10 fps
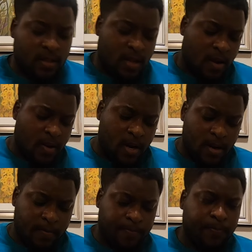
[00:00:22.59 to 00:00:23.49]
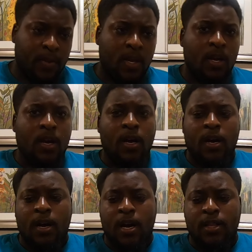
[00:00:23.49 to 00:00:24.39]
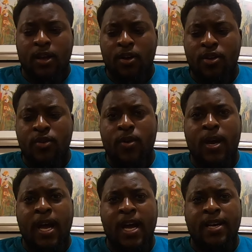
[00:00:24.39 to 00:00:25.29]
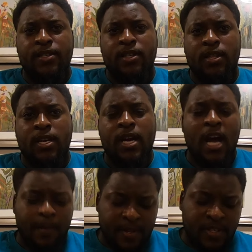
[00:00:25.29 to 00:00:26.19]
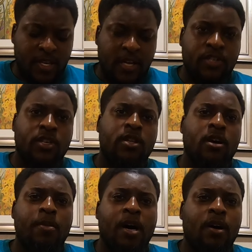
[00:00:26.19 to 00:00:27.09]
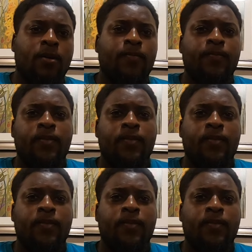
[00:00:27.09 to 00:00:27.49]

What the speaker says: Now I know you asked in the comment section about